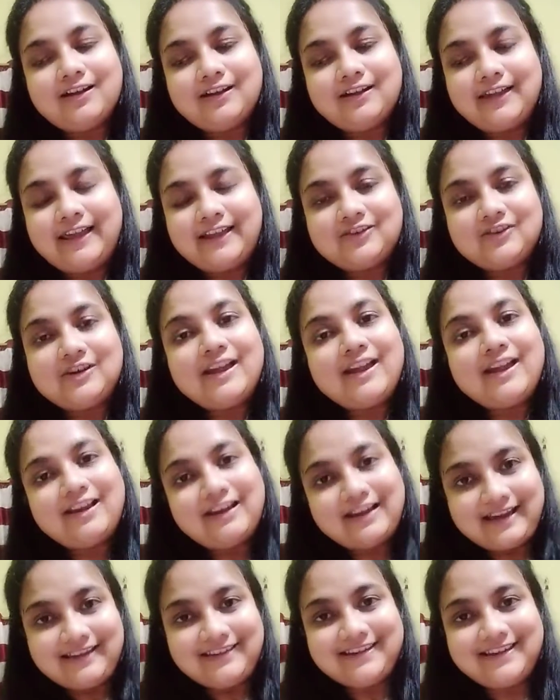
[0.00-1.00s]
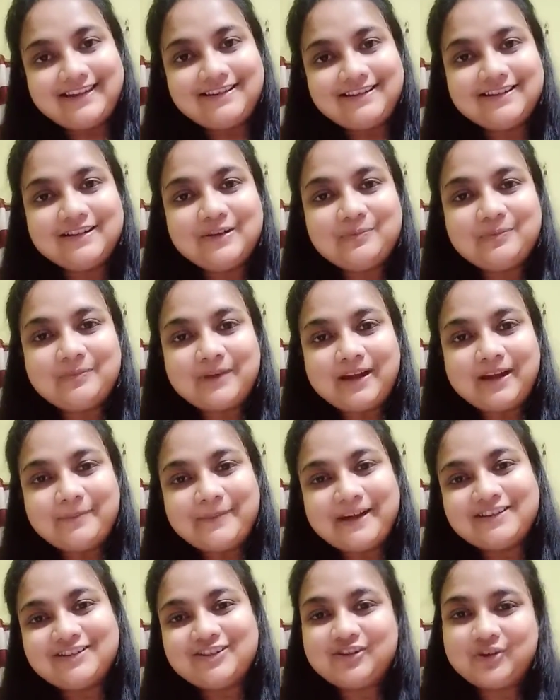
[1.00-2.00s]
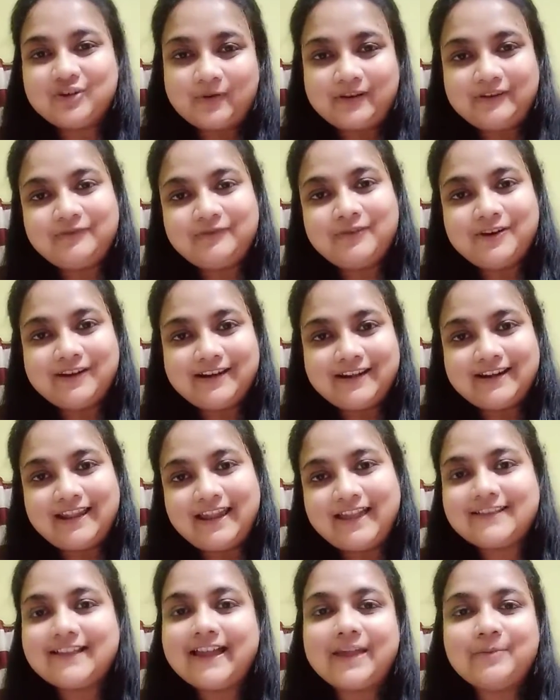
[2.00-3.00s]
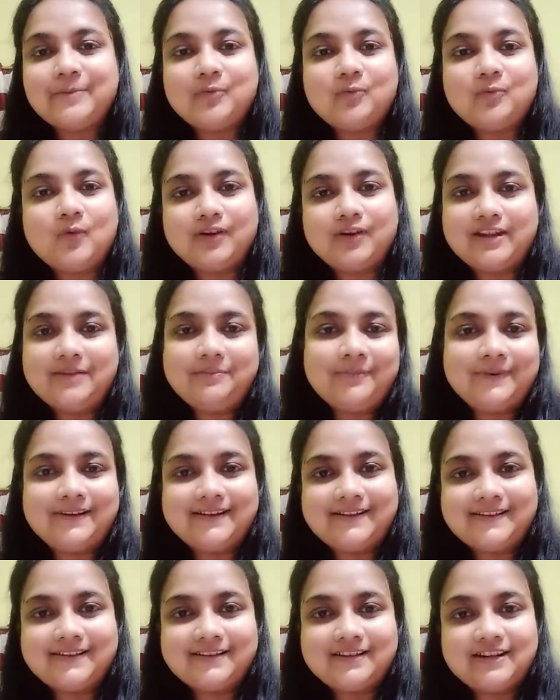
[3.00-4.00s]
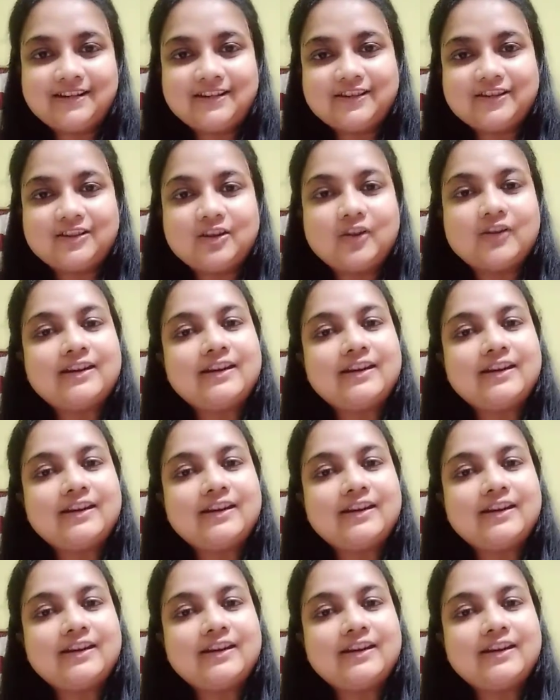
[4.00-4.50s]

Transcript: Actually, I like it, but sorry for that, as I am a working person, it is not